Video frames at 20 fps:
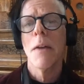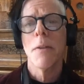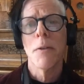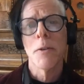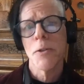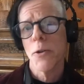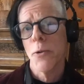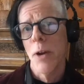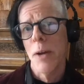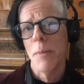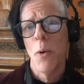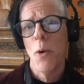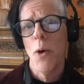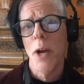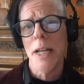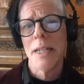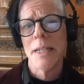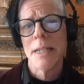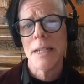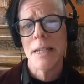those are great
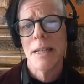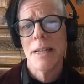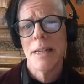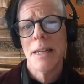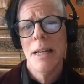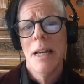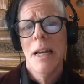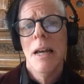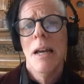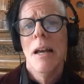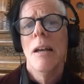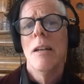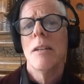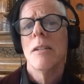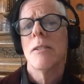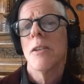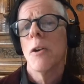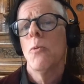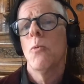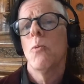points.
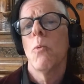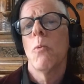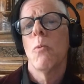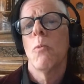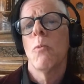So